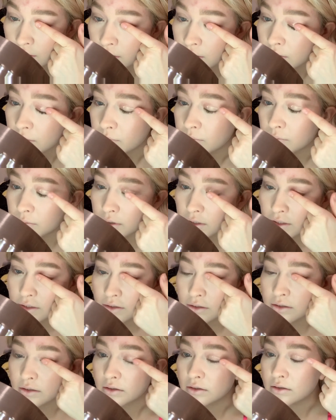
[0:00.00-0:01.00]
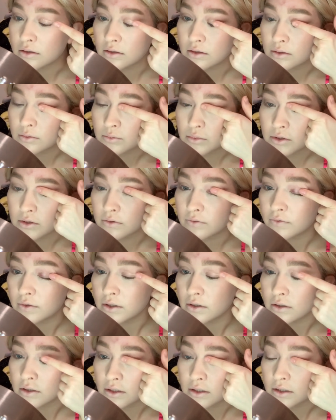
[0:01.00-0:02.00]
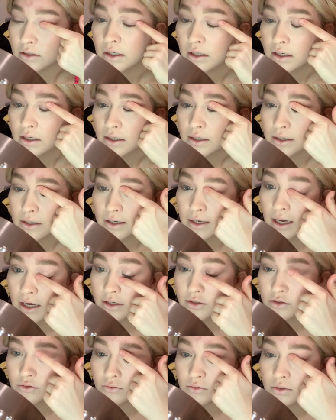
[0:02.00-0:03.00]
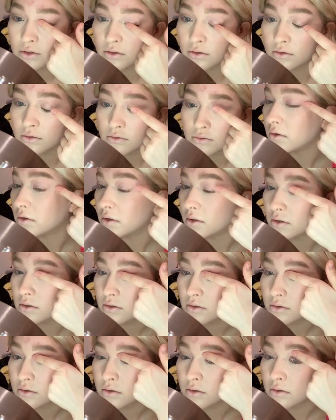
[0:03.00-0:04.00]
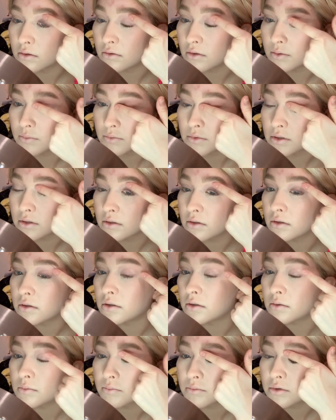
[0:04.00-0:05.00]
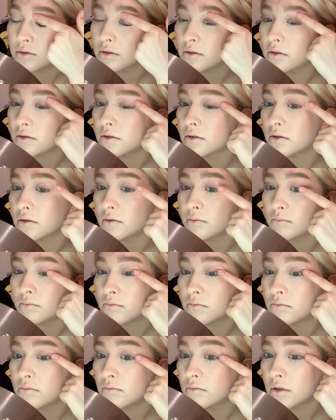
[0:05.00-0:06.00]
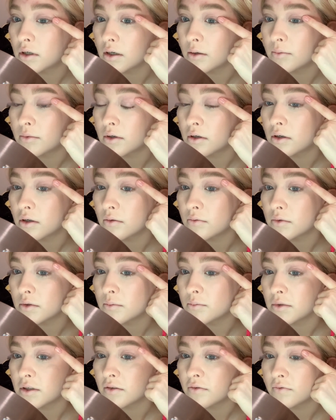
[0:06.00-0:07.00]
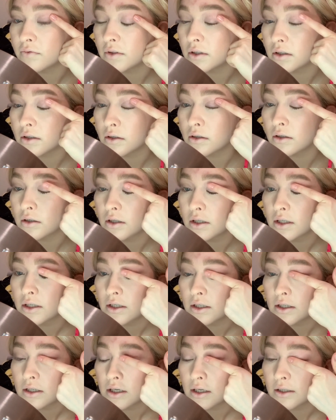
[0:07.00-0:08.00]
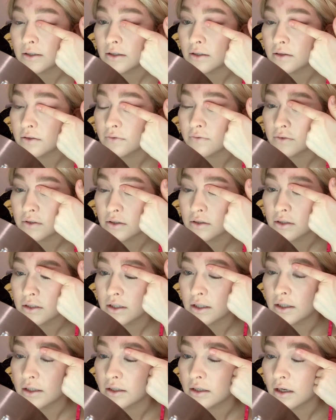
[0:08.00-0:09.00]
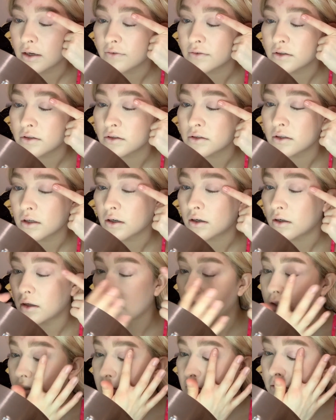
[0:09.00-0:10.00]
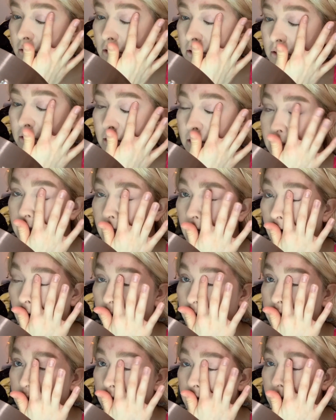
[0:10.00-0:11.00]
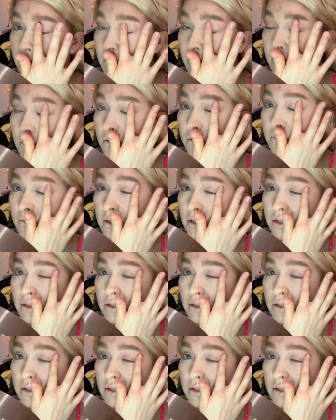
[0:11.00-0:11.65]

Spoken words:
but this is gonna be a very natural look, so I'm just gonna put some primer on with my finger. And at the very end, after it's all, I do like to like dab it so there's no like